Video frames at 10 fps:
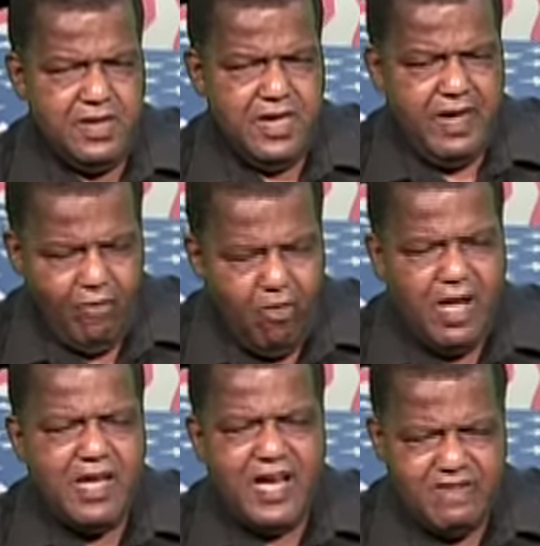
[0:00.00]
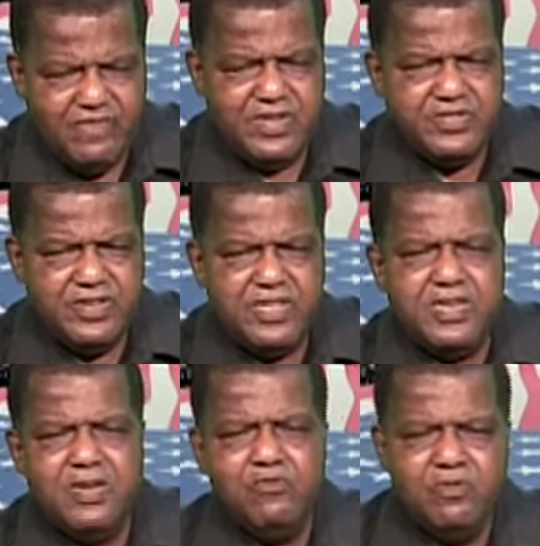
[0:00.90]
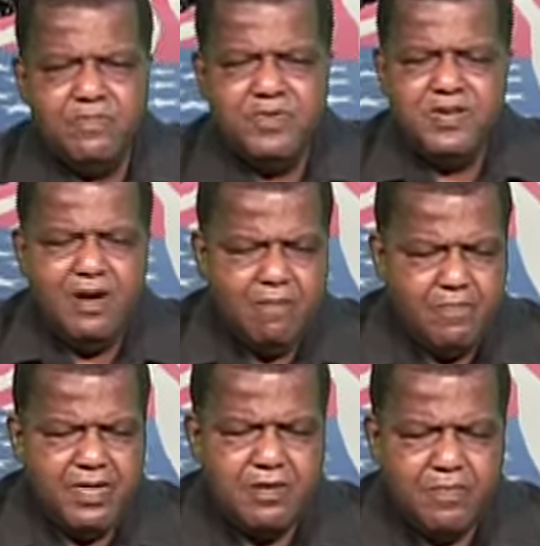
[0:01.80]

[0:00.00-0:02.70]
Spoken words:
and why I think that he would be a better